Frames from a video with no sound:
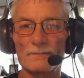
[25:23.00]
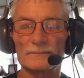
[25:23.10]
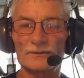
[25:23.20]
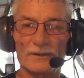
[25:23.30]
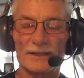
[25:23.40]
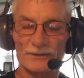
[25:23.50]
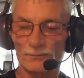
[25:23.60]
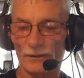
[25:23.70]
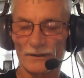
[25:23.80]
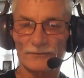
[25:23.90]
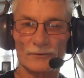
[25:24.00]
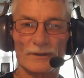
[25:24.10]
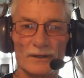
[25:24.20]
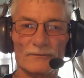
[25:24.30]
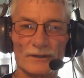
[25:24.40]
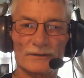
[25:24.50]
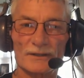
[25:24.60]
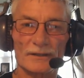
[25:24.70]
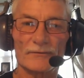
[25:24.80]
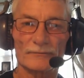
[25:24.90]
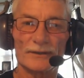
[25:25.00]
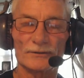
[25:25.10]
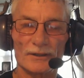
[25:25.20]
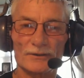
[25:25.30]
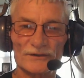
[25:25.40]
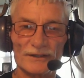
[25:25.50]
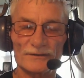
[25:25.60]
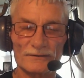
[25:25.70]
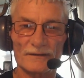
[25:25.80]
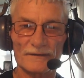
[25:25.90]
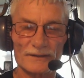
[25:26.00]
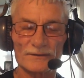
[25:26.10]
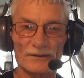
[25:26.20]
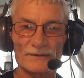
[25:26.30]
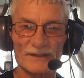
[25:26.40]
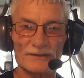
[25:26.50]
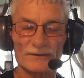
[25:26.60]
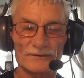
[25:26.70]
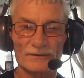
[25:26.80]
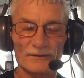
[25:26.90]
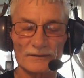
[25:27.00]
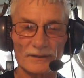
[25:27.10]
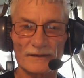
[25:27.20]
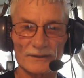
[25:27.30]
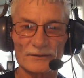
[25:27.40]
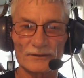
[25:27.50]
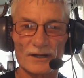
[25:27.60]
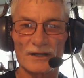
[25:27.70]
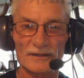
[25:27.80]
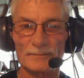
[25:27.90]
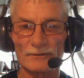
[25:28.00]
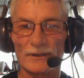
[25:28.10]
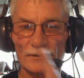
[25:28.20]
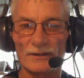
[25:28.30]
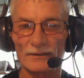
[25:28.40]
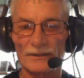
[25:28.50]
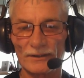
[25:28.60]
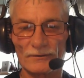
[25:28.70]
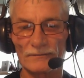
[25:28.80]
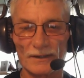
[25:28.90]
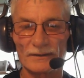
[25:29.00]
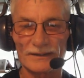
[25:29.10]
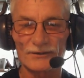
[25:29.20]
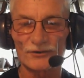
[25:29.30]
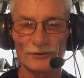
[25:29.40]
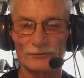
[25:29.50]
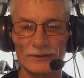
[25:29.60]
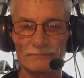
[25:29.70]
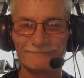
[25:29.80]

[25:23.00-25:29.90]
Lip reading: So I just wanted to throw that out there. It's kind of a render under Caesar the things that are Caesar's, so that the things that are God's could be rendered unto you, his children.